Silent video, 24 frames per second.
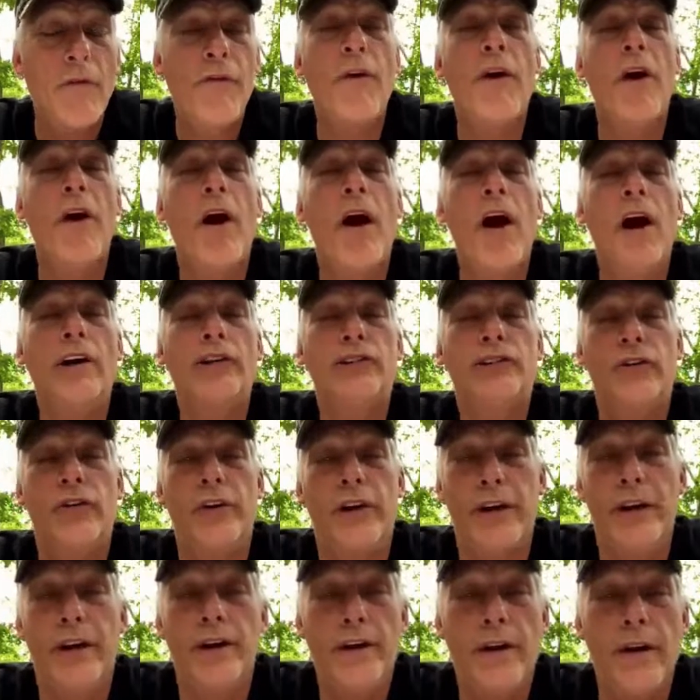Oh, for
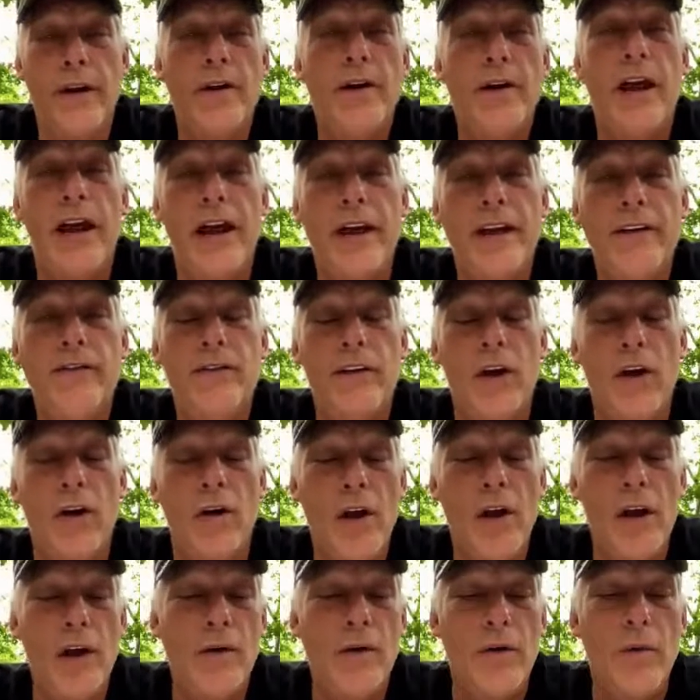archery. Okay, so
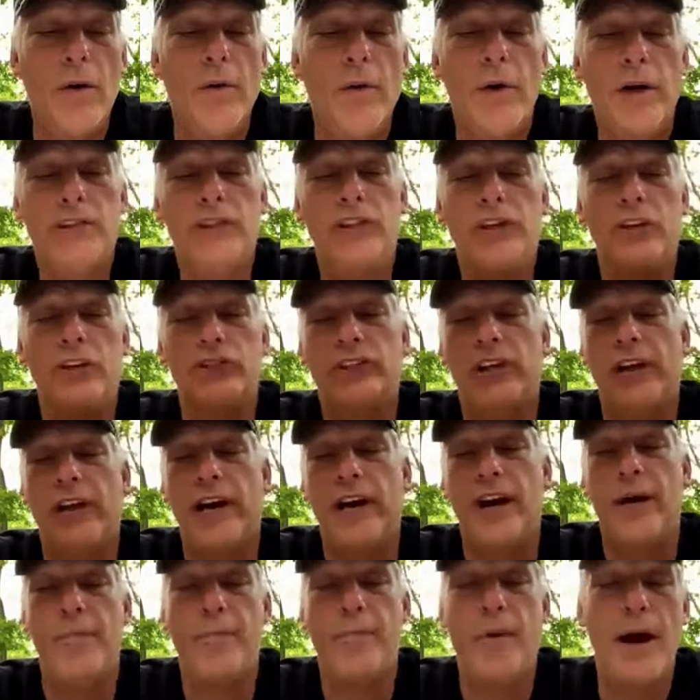what's your
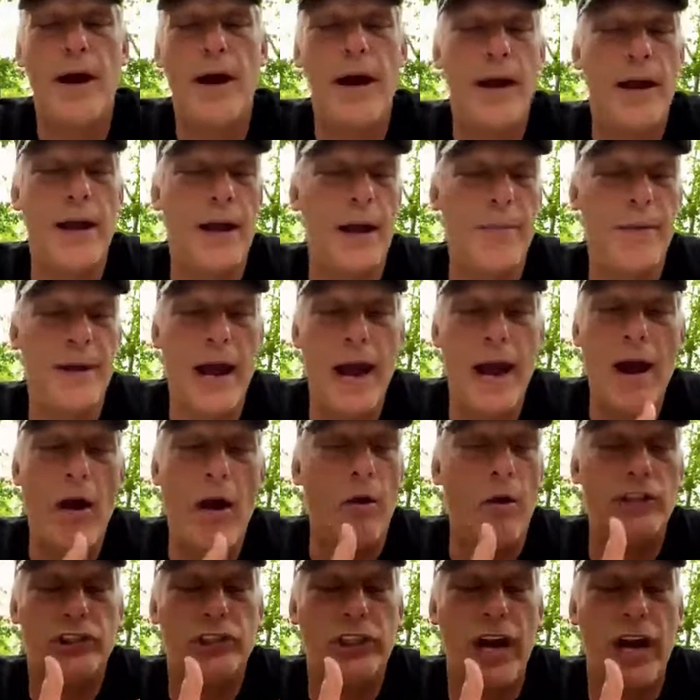setup? Well, I mean, I
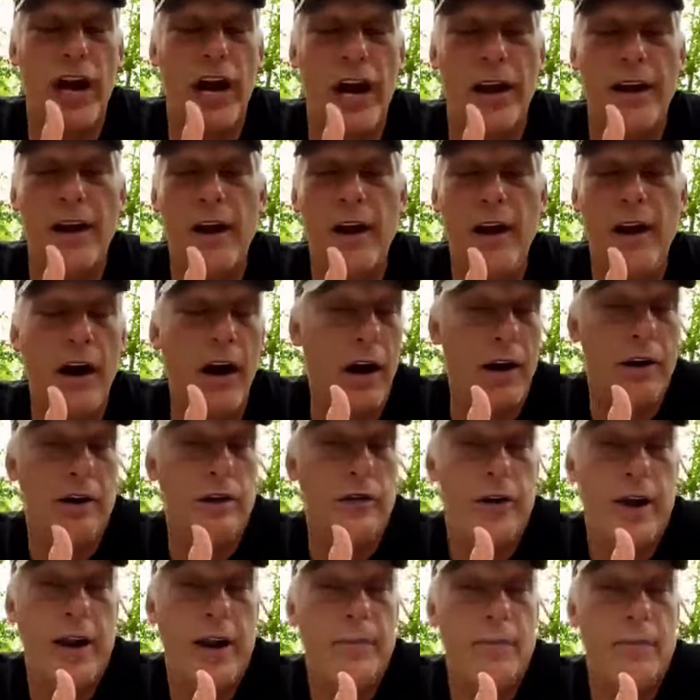always shot 100
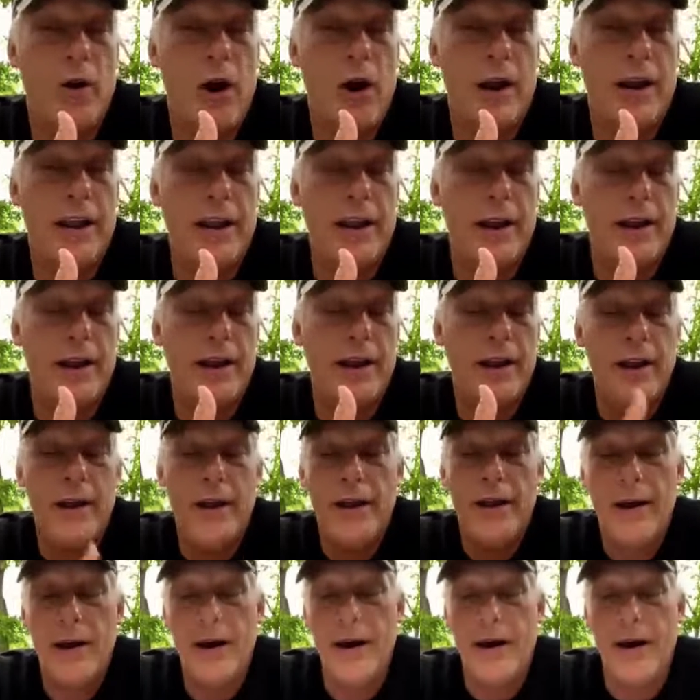grain broadhead,
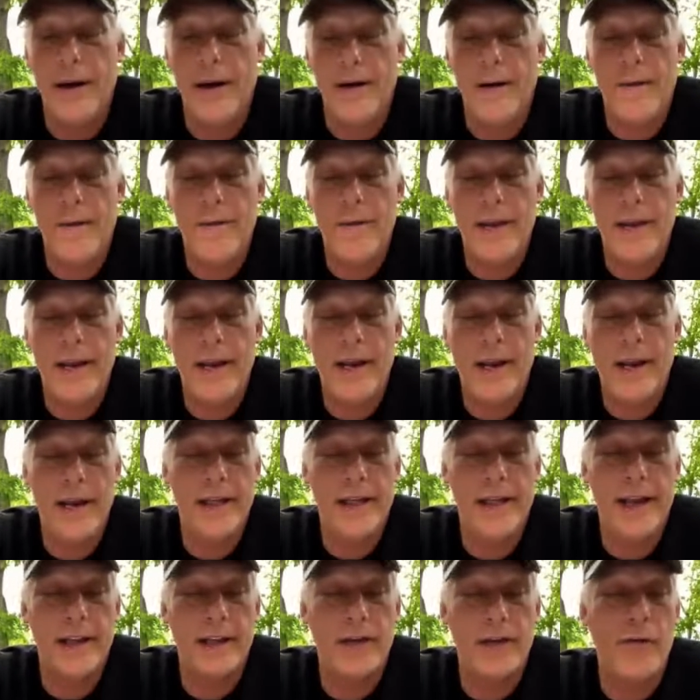and I
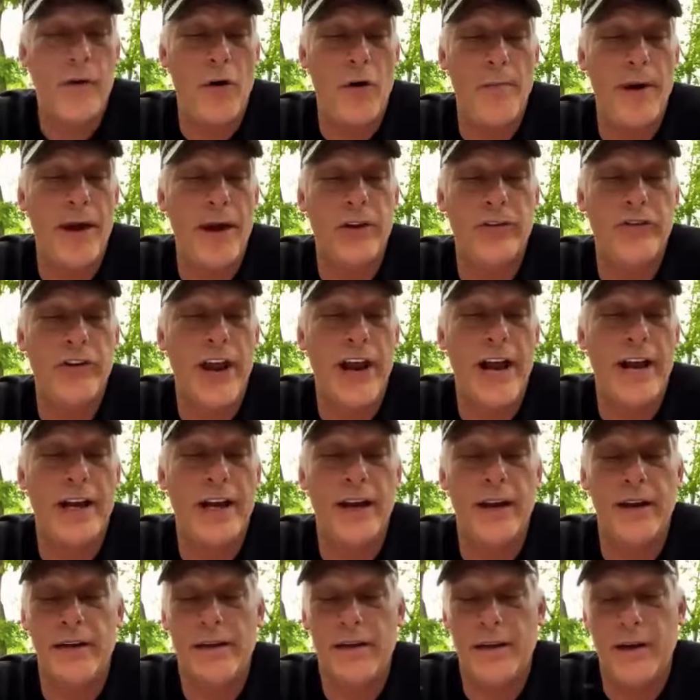like the Full Metal
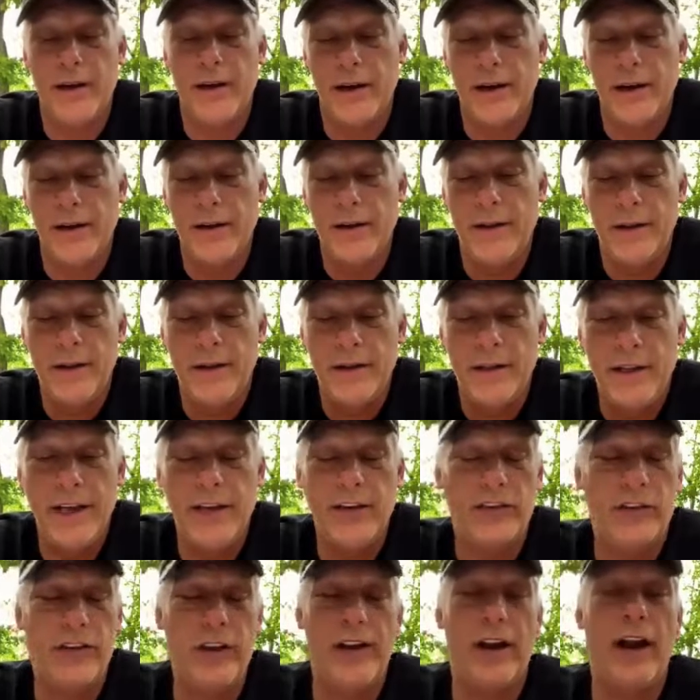Jacket
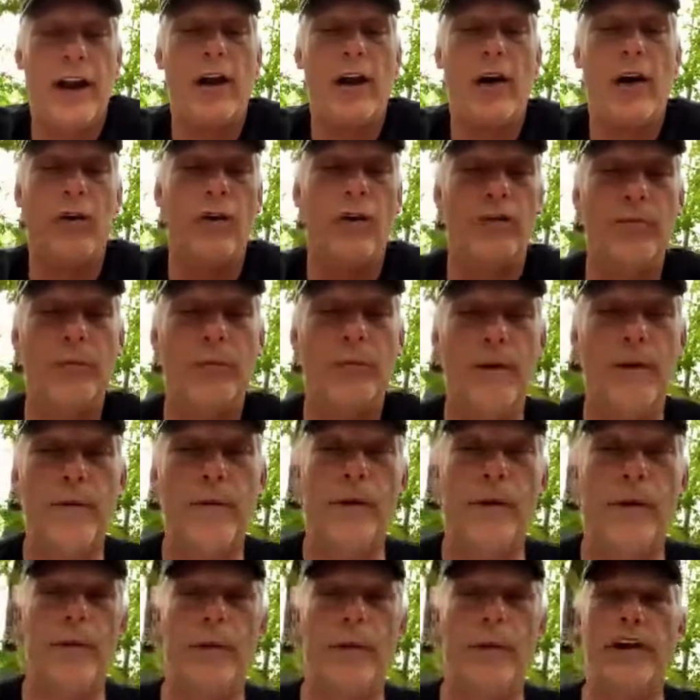Easton arrows. But
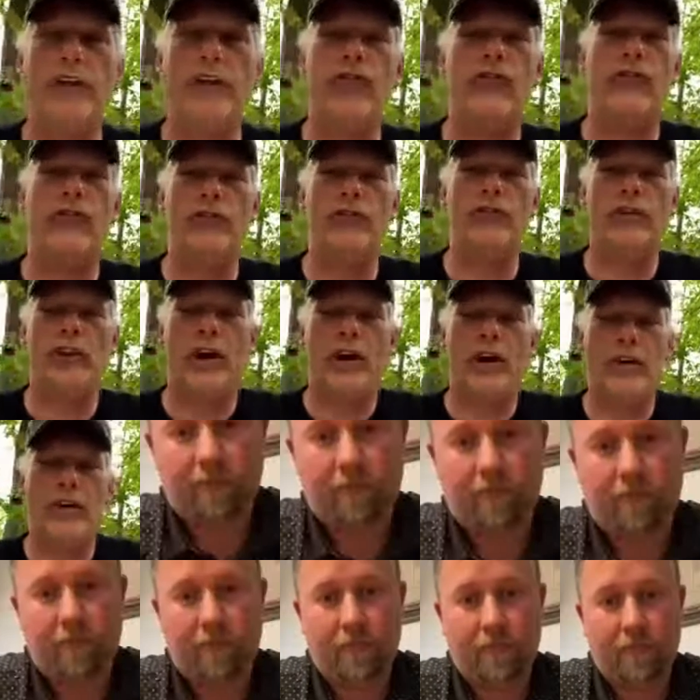what are you shooting, Lars?